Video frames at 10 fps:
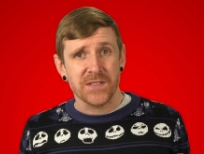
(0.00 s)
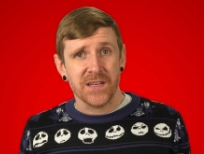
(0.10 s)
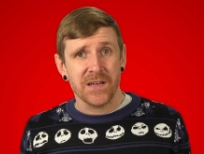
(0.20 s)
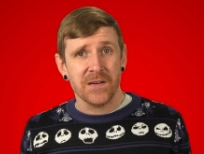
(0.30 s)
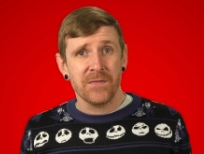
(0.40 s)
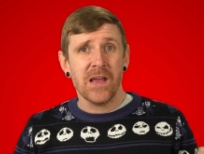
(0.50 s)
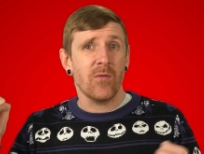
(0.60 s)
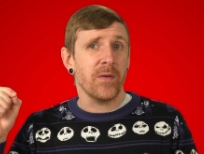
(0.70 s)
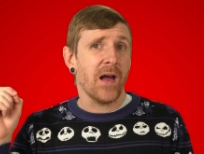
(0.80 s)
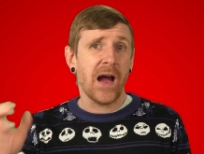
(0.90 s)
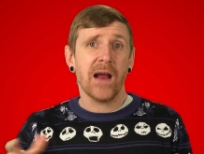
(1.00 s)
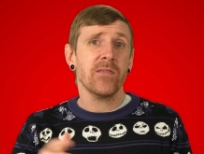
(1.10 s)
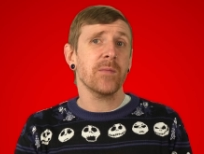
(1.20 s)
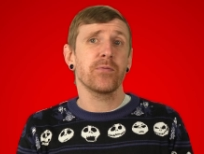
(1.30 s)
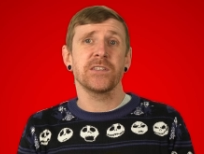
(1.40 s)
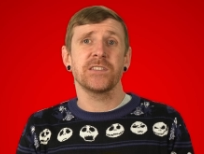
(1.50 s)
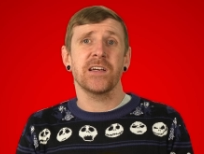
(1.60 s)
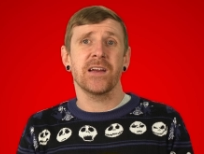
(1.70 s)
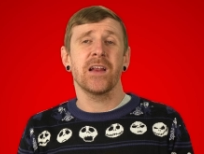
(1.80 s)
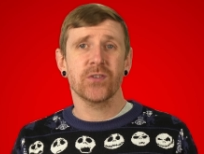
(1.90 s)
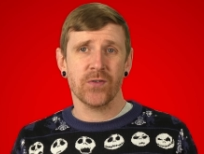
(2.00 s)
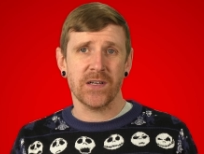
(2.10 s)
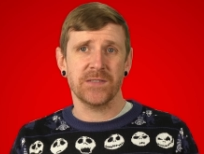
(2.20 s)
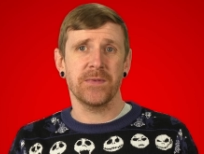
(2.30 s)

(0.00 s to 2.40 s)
to give, it will be highly appreciated. Trust